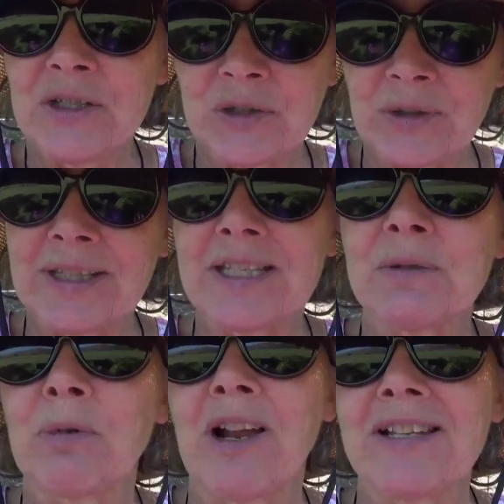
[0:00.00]
during
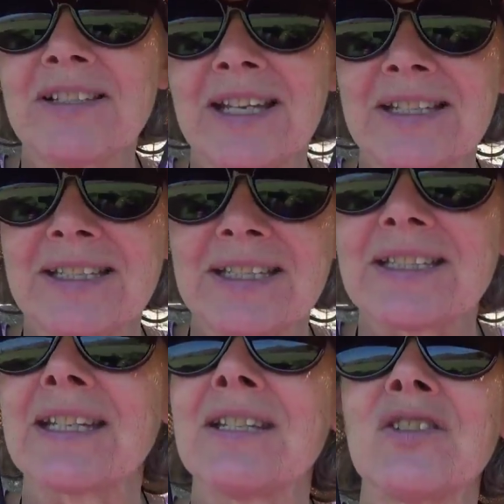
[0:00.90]
this process,
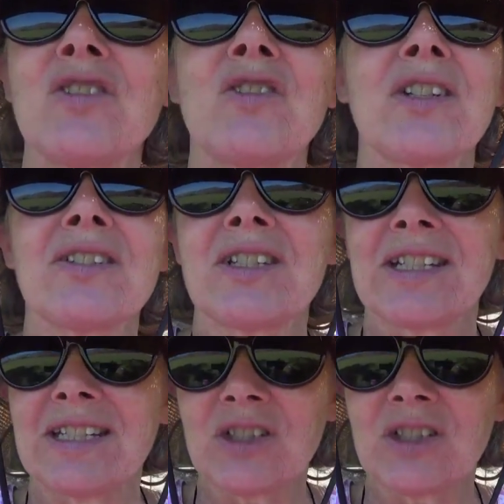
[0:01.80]
is just